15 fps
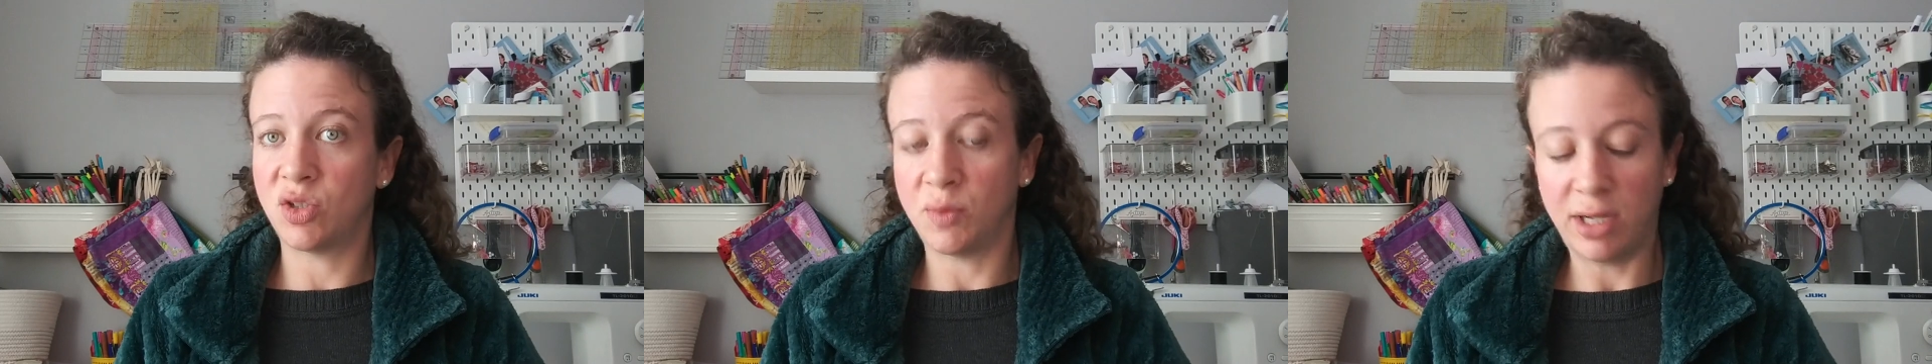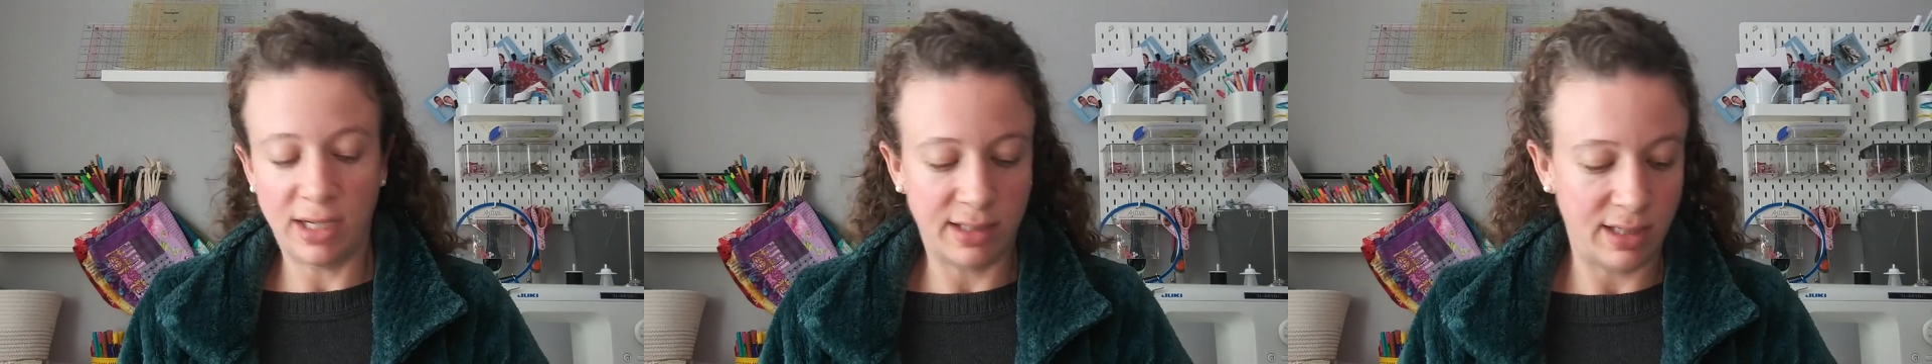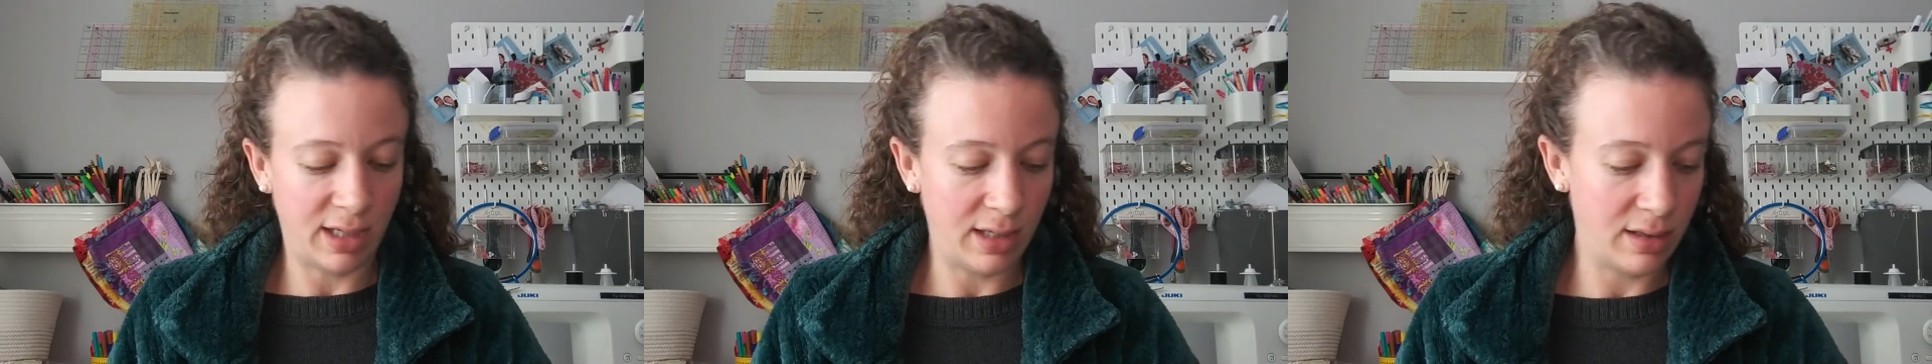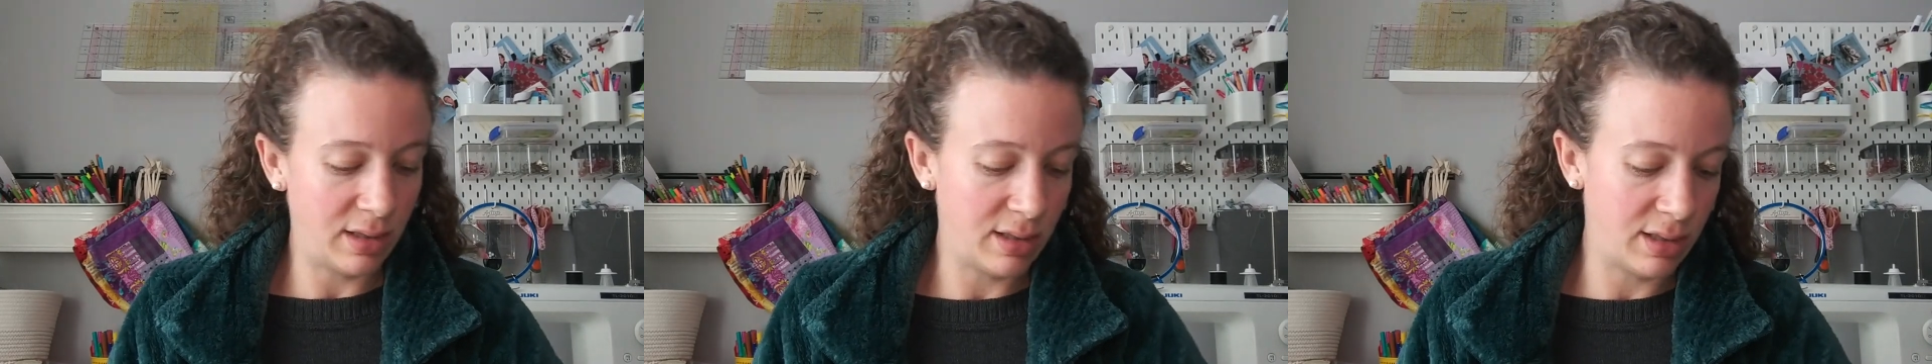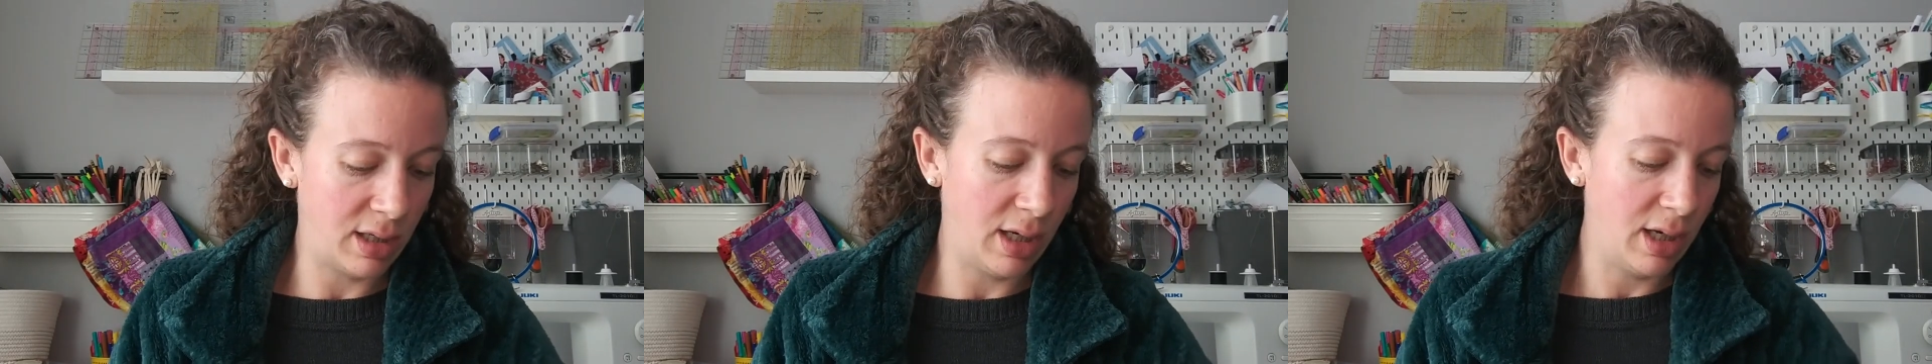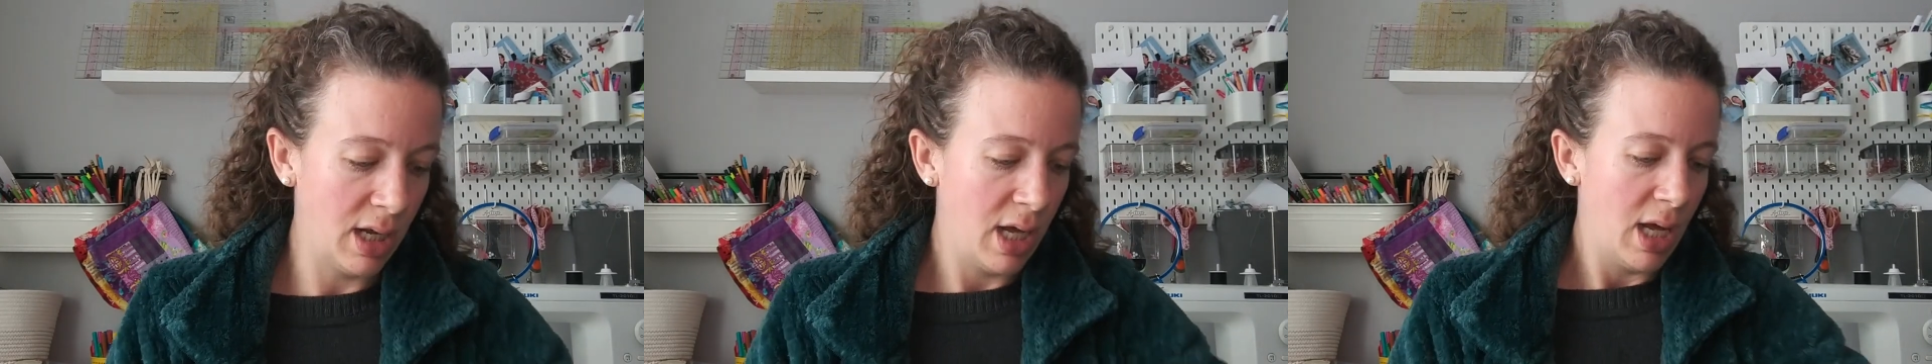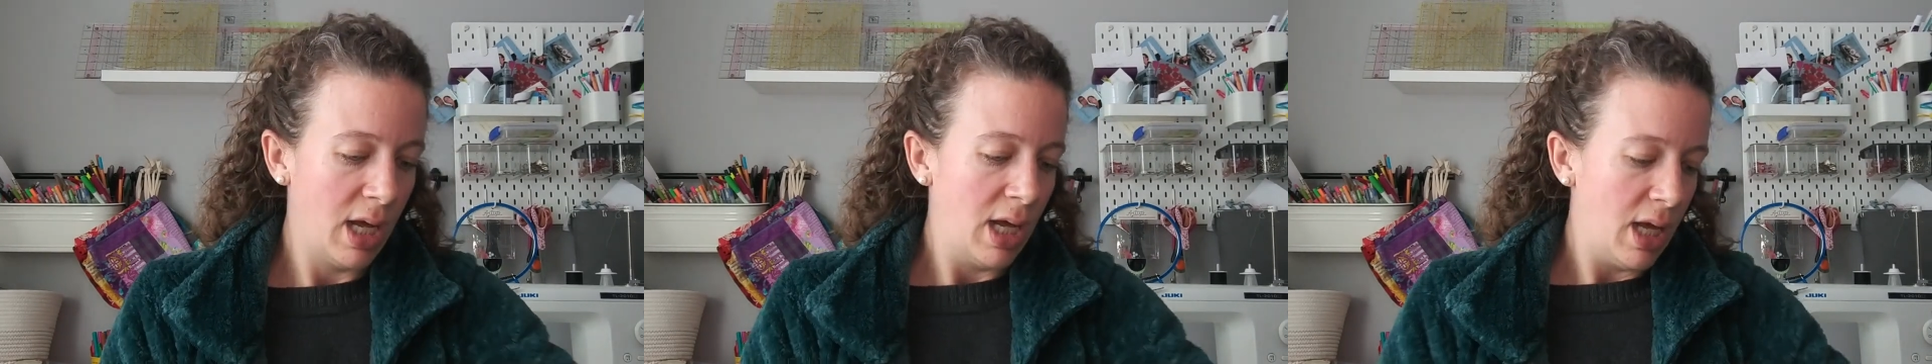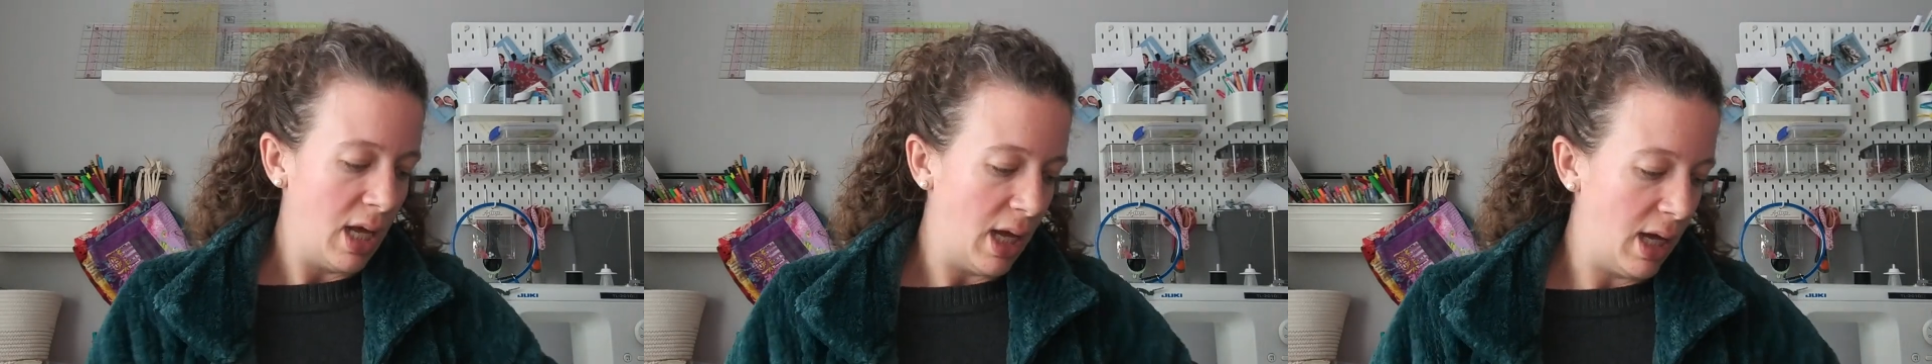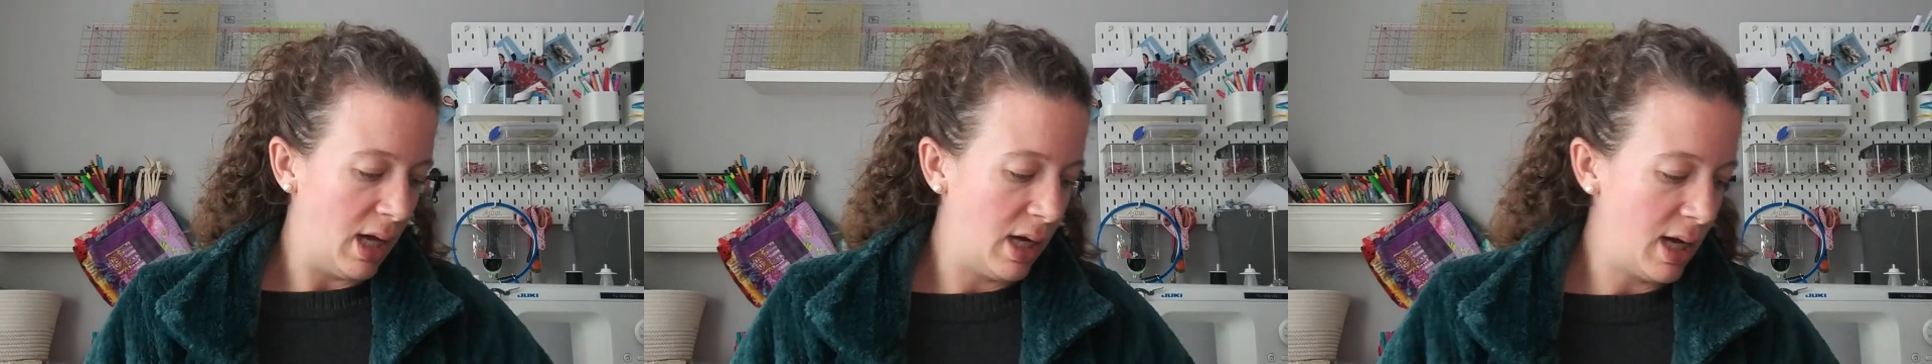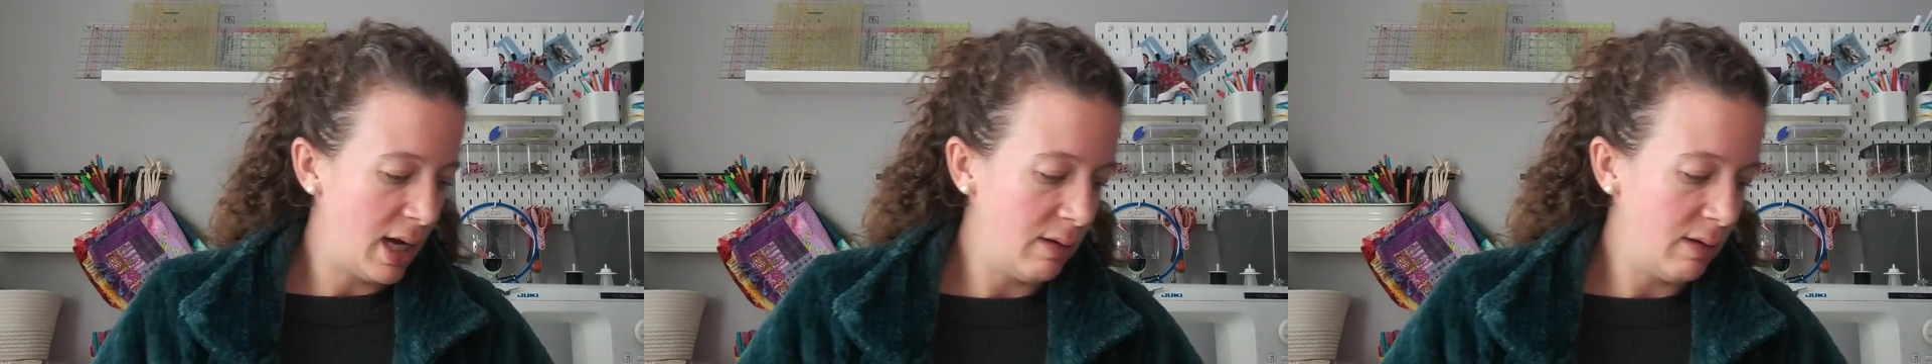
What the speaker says: weeks to get this done. And I